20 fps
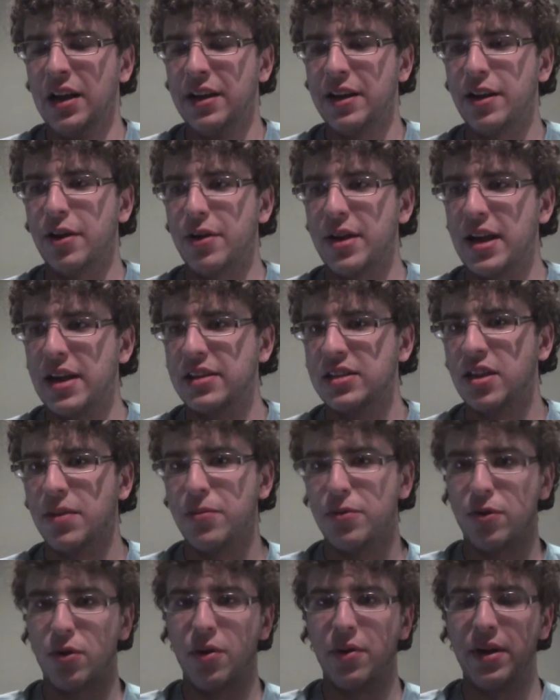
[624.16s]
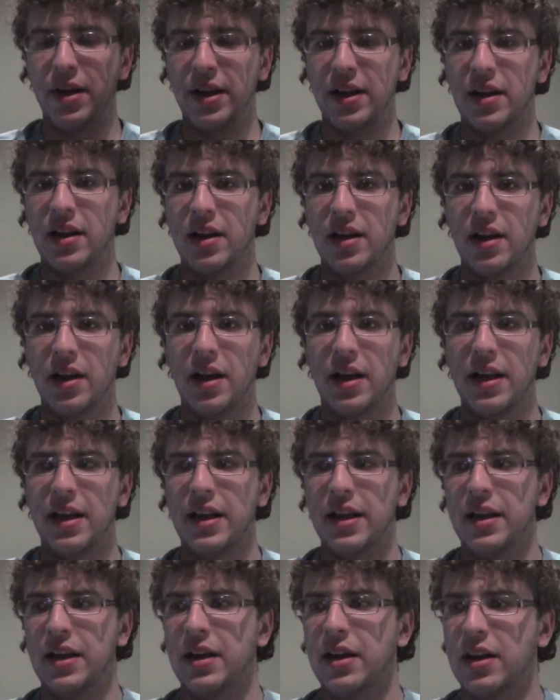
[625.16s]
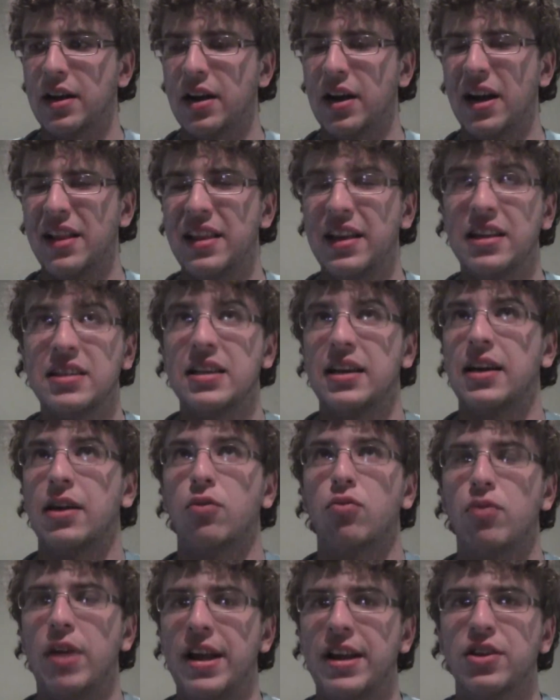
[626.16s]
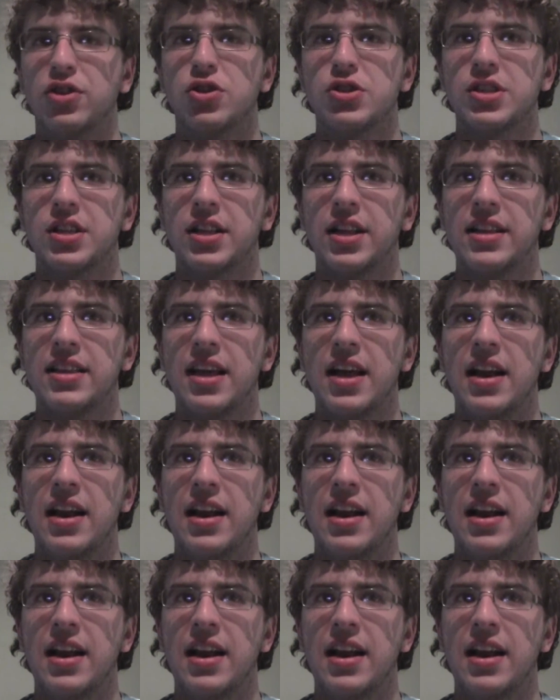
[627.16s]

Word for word: you know, he ends up throwing a, I think it's like a wrench or something like that,